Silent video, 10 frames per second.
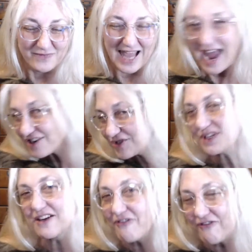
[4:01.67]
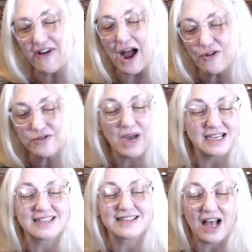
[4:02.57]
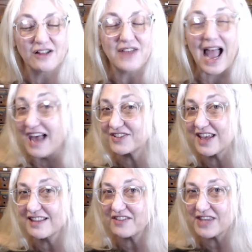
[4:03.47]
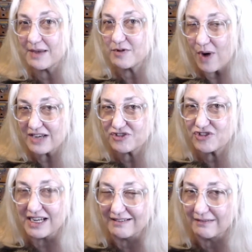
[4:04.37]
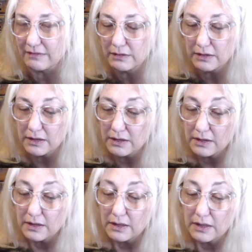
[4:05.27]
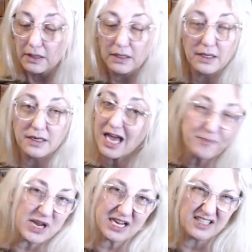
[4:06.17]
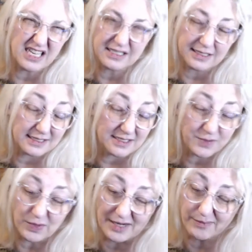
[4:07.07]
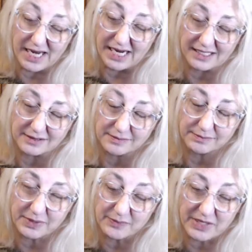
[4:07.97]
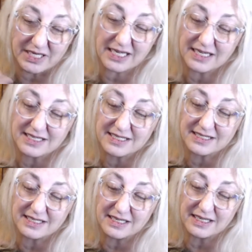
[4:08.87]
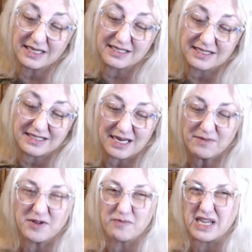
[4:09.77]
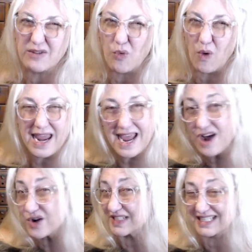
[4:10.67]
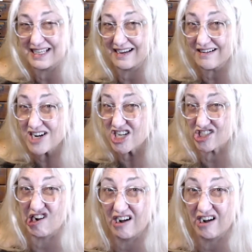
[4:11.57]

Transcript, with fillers: actually found myself asking that same question. Uh, not because he's a cis white male, but because it seemed to be way out of his character.